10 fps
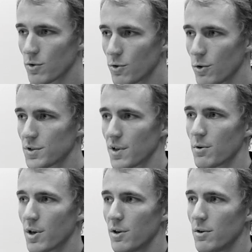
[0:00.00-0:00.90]
you tools
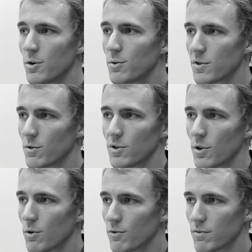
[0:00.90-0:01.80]
that you can use to
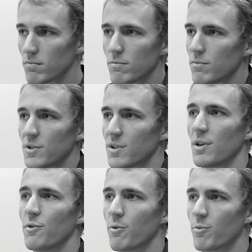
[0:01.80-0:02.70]
solve
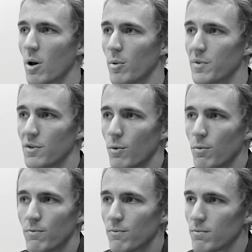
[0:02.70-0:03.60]
scientific problems
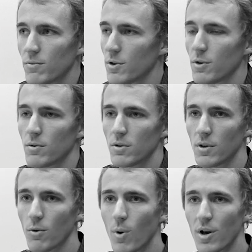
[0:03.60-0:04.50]
in
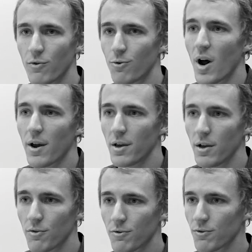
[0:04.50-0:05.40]
a wide
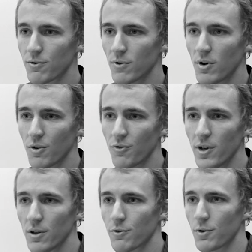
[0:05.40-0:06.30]
variety of
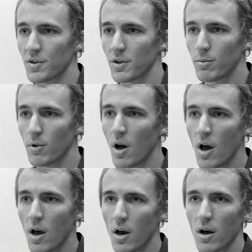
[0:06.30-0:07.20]
fields. For example,
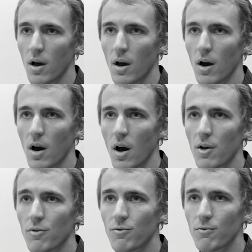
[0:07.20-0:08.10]

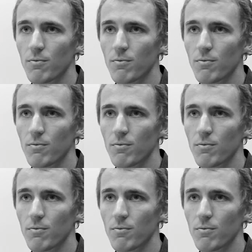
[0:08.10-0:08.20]
I've